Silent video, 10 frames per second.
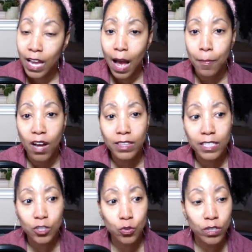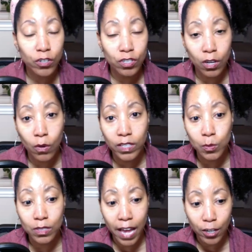I bought this two years ago. This
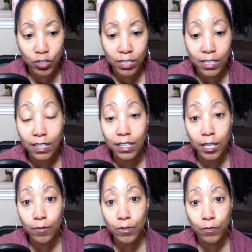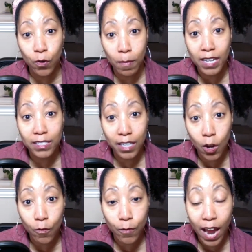was actually a gift for
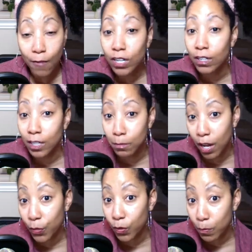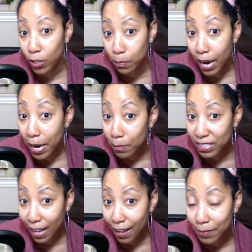myself for having a good month with Merch by
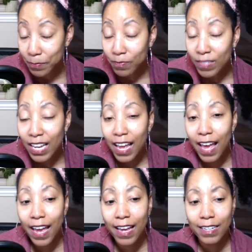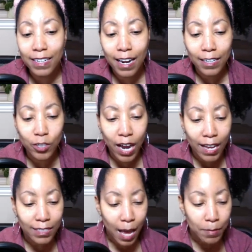Amazon. And you
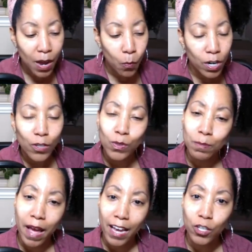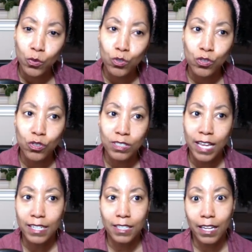guys, I'm not one of those Mac users
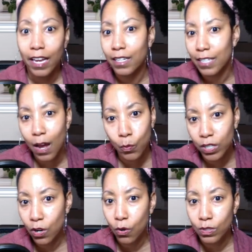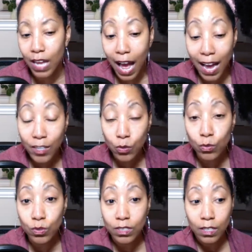that's like anti-Windows. I
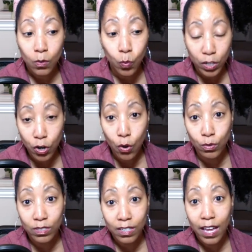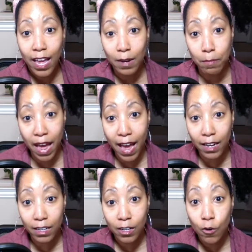used Windows and Mac